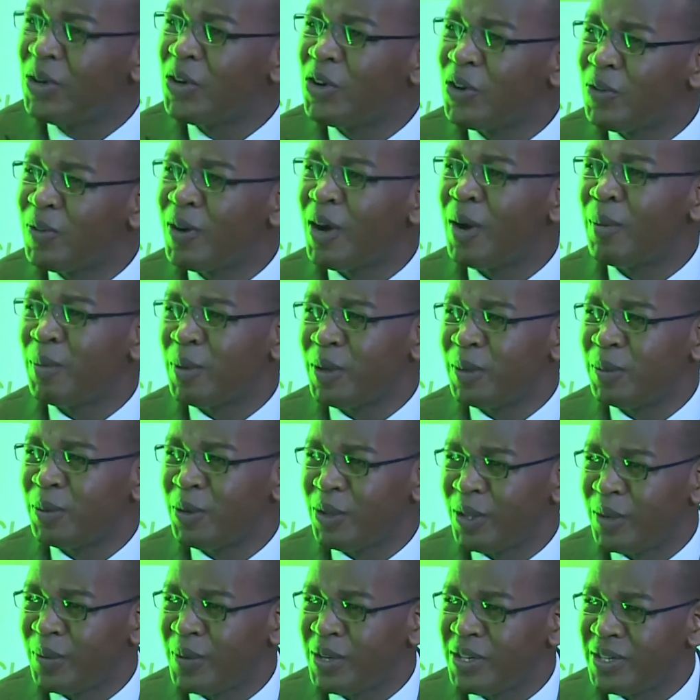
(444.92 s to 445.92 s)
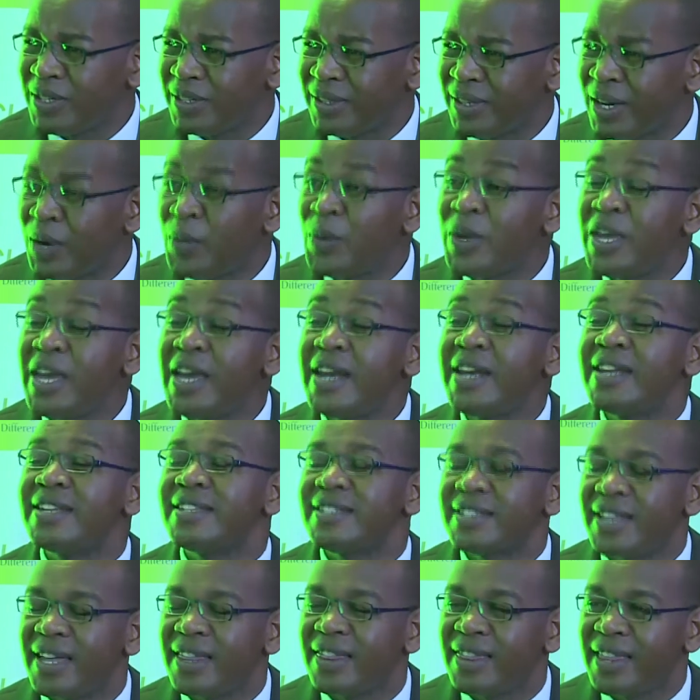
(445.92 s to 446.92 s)
of our people in the region, and we
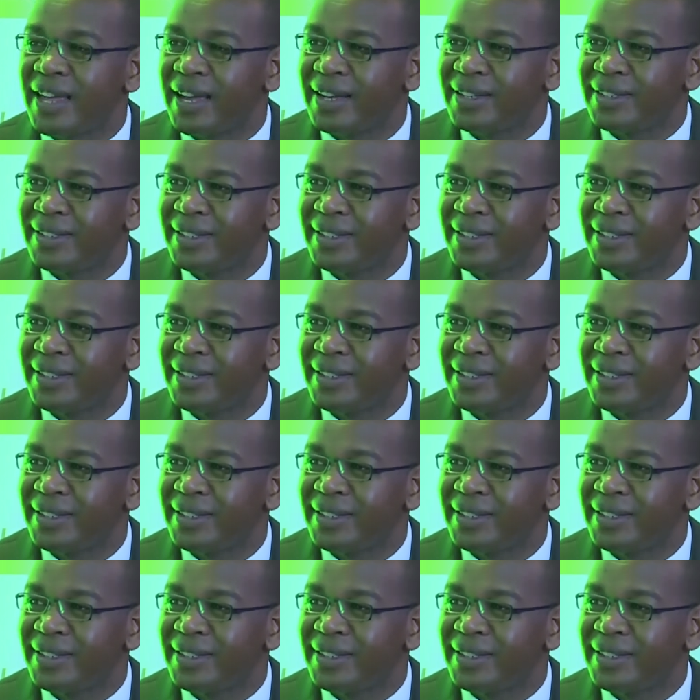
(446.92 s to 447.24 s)
understand that.